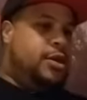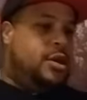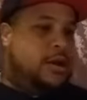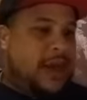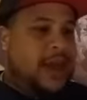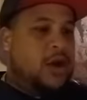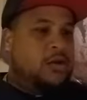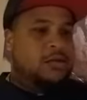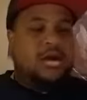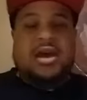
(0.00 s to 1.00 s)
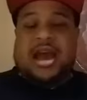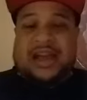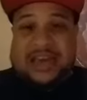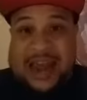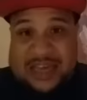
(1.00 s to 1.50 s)
Now,
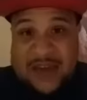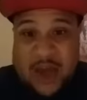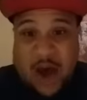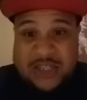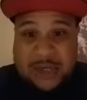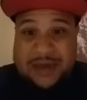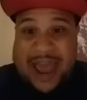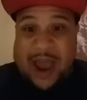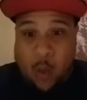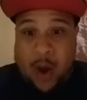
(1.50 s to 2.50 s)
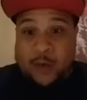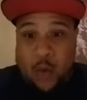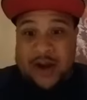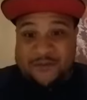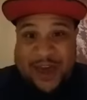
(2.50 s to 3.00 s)
can I give y'all some
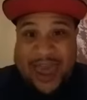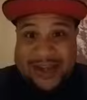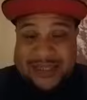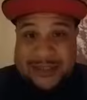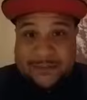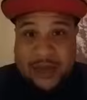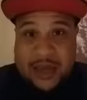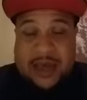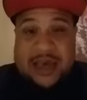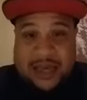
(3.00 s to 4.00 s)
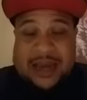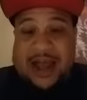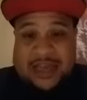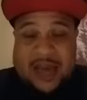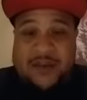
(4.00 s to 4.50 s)
911 facts? Can I
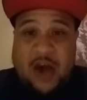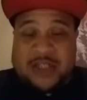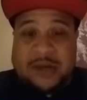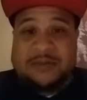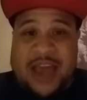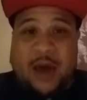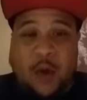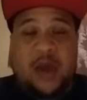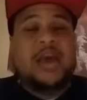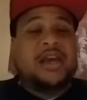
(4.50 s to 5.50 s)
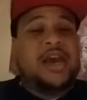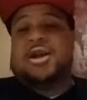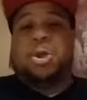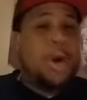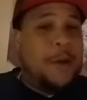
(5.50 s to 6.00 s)
give y'all some 911? Can the
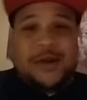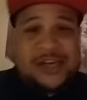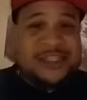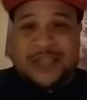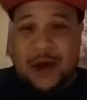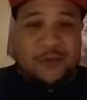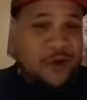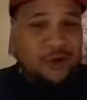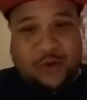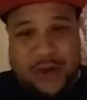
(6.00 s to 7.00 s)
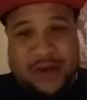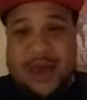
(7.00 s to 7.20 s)
drummer get something real quick?